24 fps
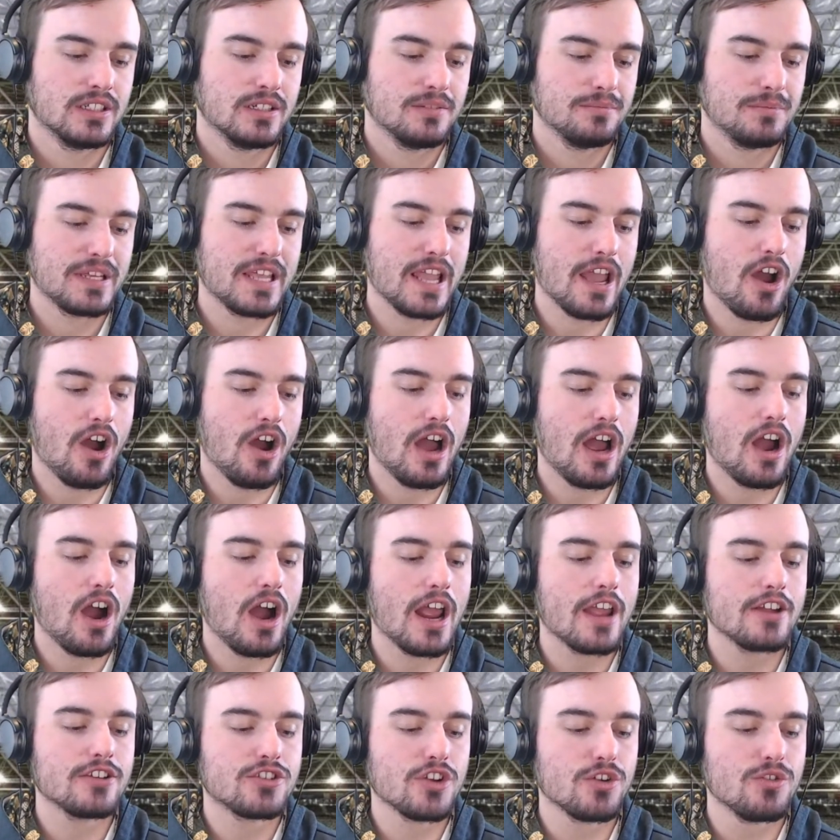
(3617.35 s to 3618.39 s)
But yeah,
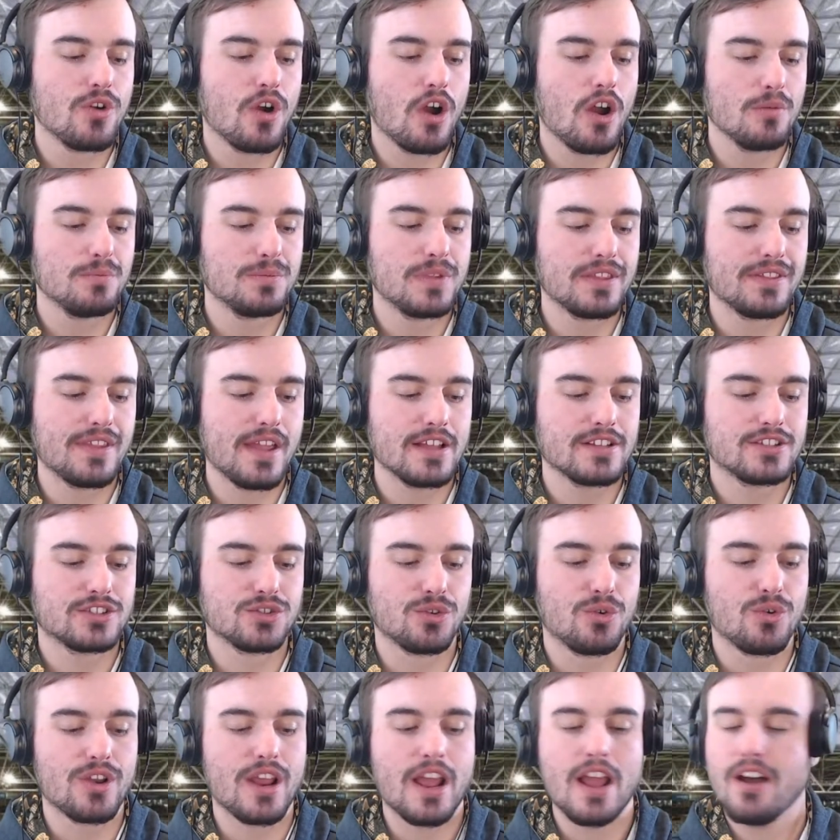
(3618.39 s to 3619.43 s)
I do hope that they
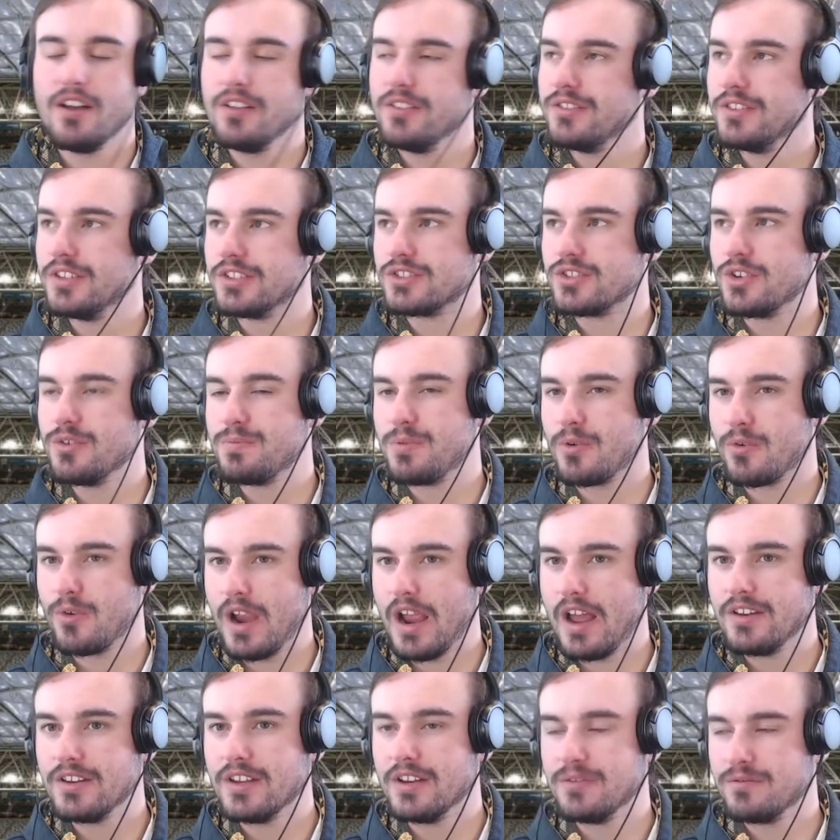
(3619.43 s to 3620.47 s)
sort out the Super
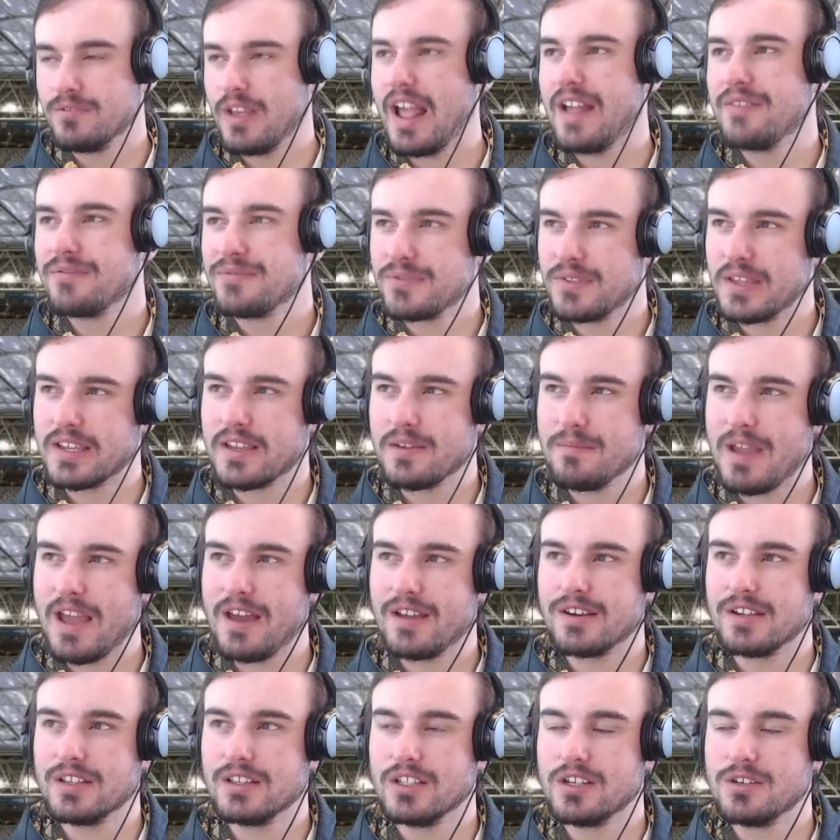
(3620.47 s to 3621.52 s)
Round and think about
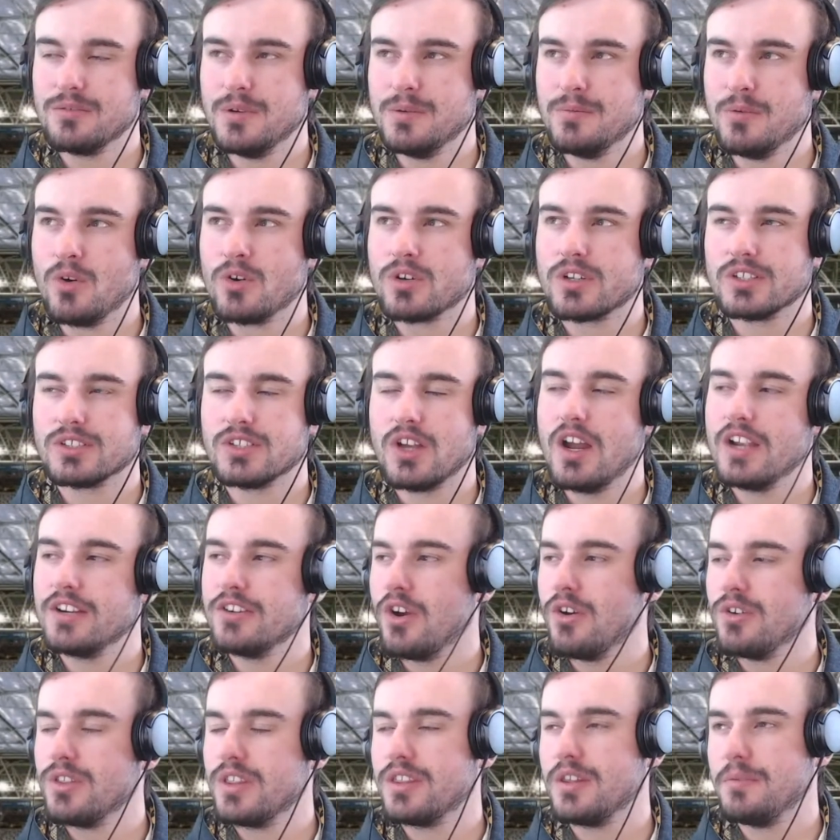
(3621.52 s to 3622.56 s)
it a little bit more, because I
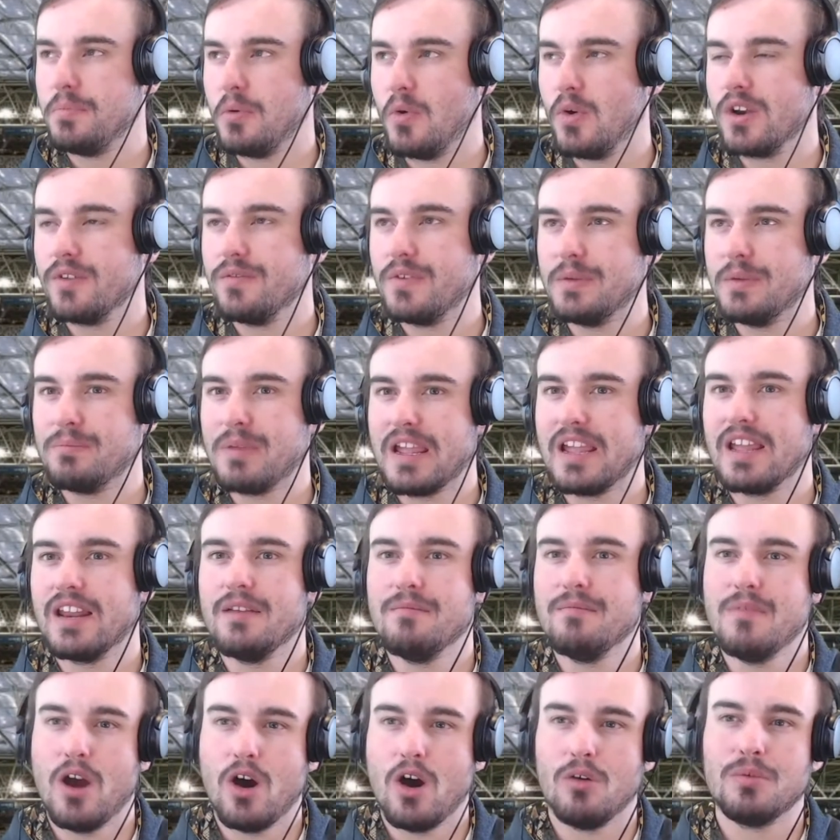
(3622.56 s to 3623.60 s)
know that the point of it being in
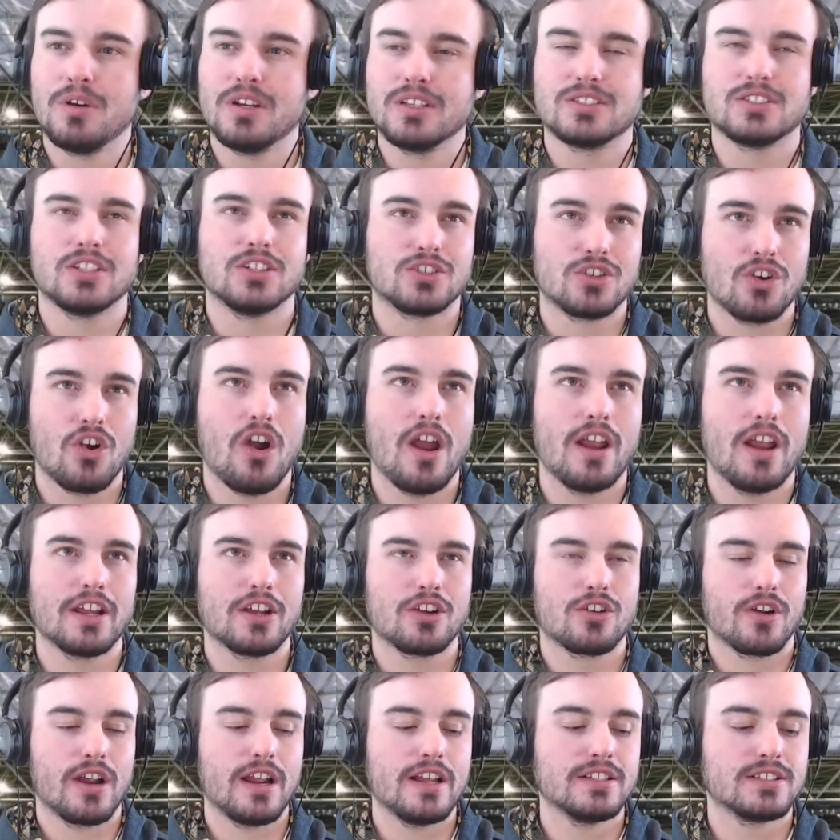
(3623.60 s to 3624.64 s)
Melbourne is to try and
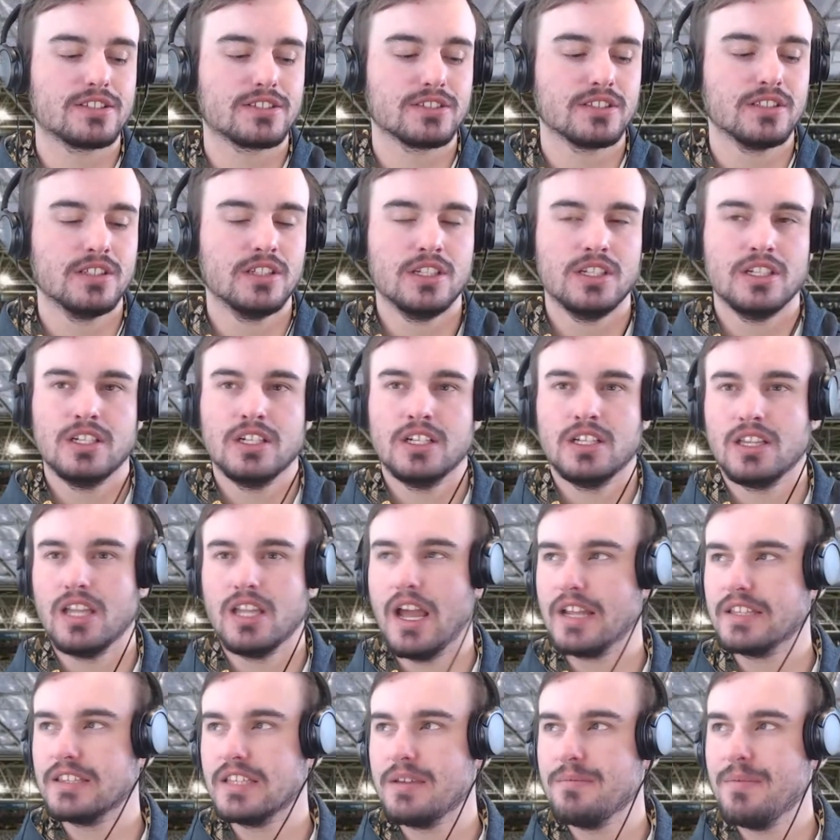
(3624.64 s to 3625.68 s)
increase
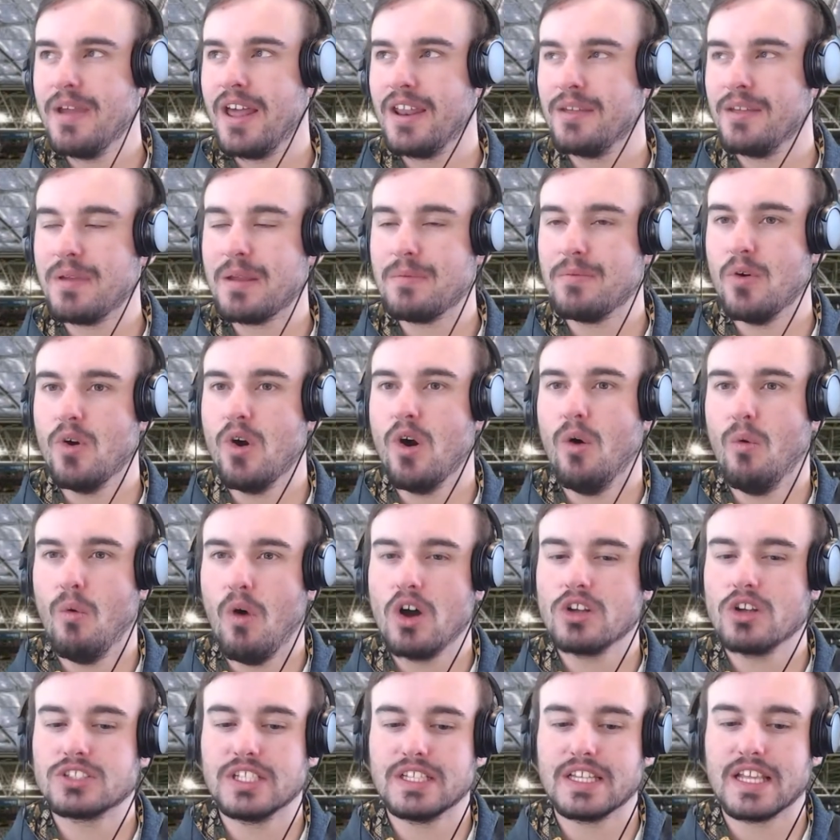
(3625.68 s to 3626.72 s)
like the amount of people who are
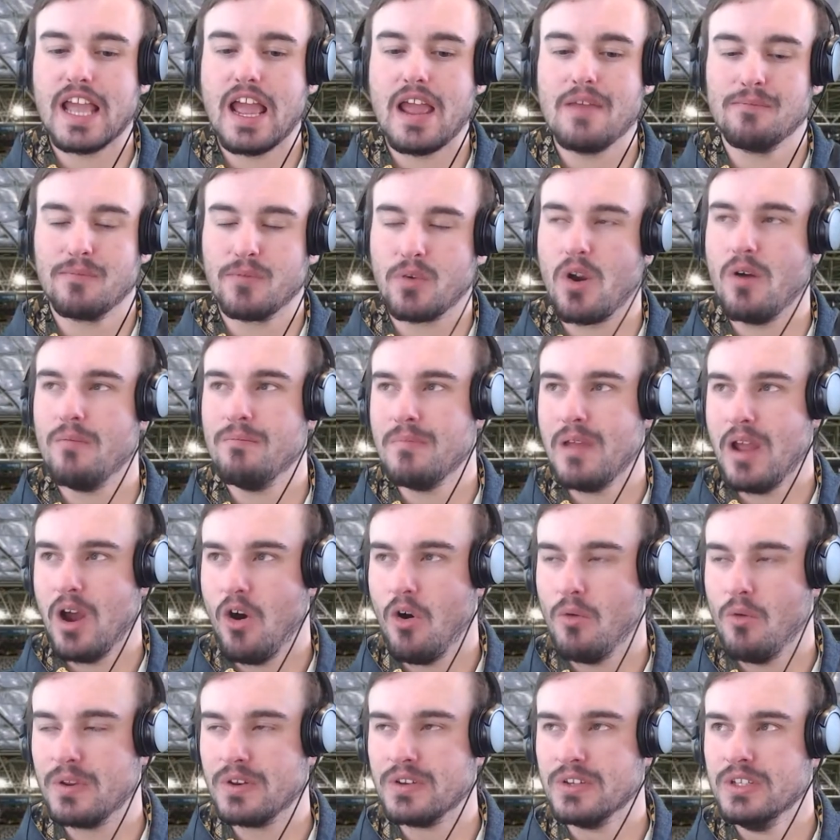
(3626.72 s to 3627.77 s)
watching the game from
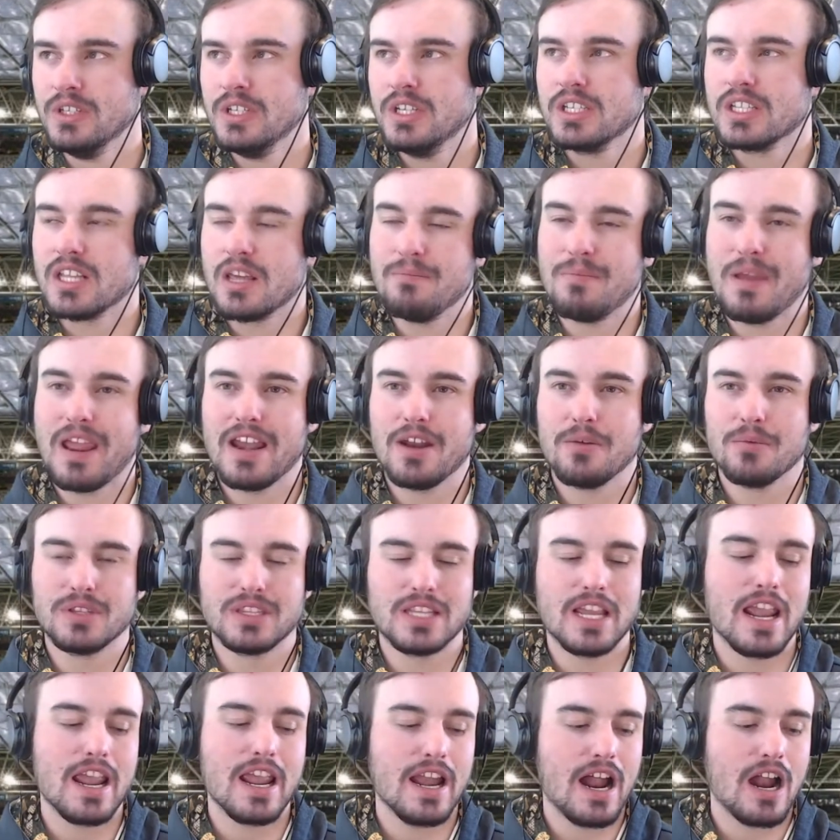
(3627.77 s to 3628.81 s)
Melbourne competing with
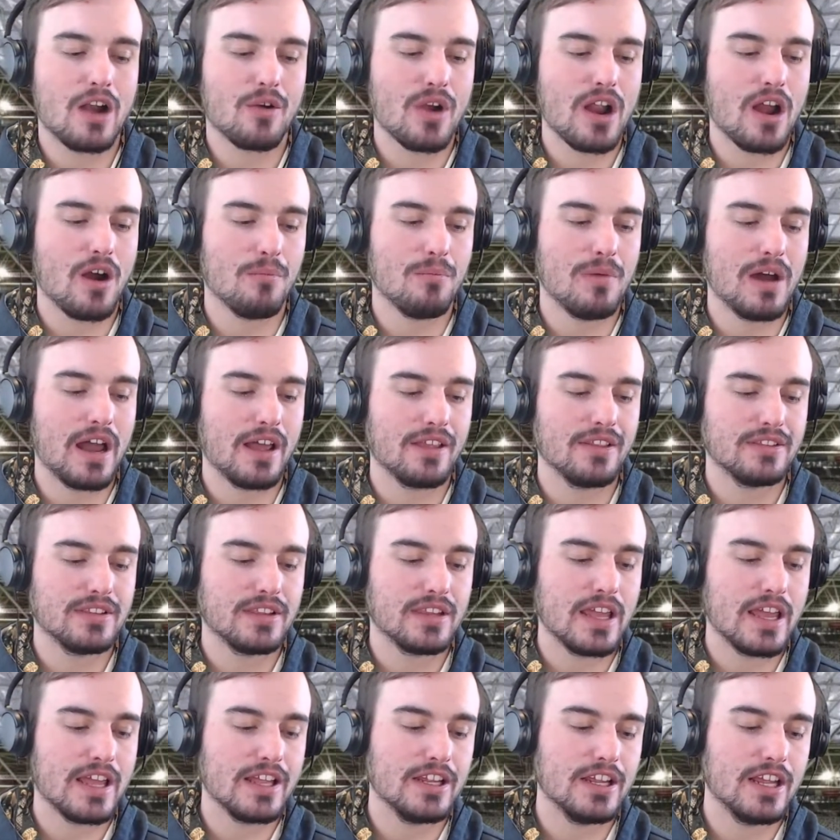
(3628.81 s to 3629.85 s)
the NRL, but
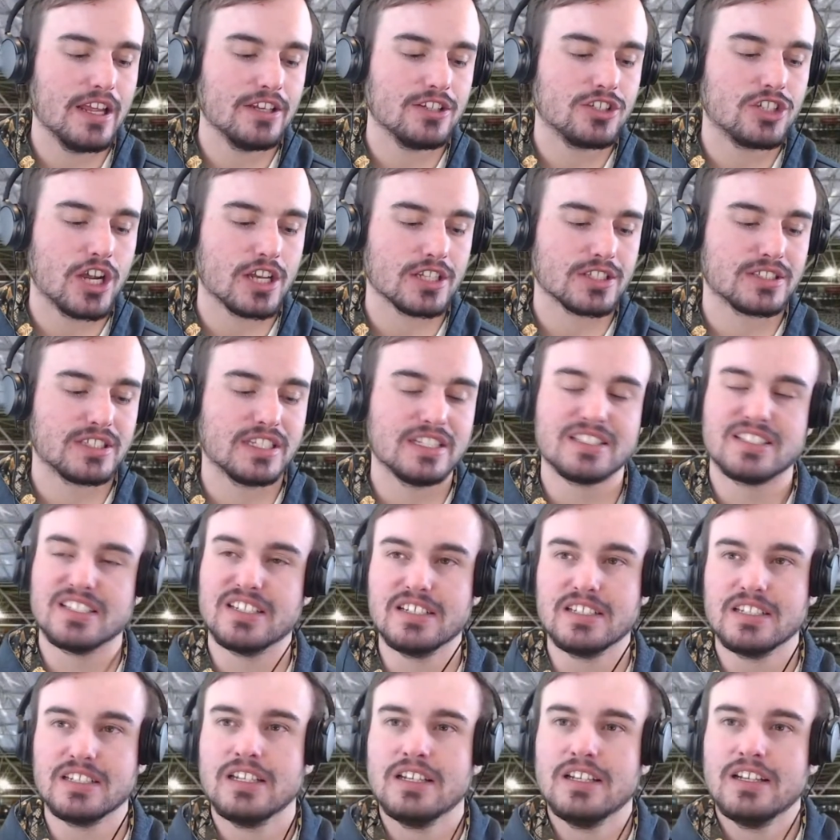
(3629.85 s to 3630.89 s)
it just
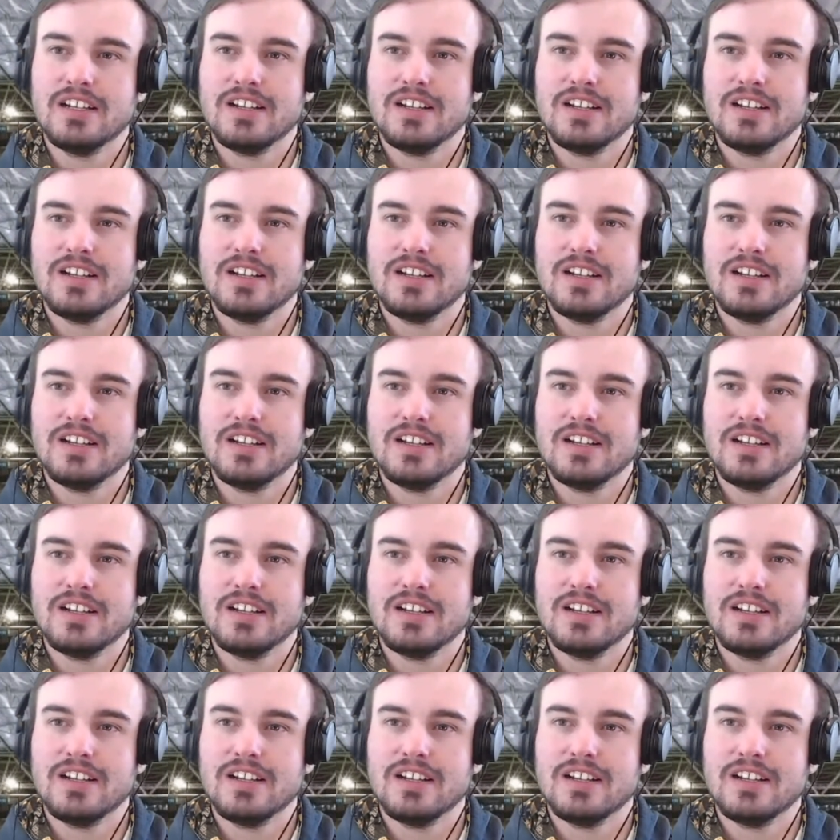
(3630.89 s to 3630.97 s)
isn't.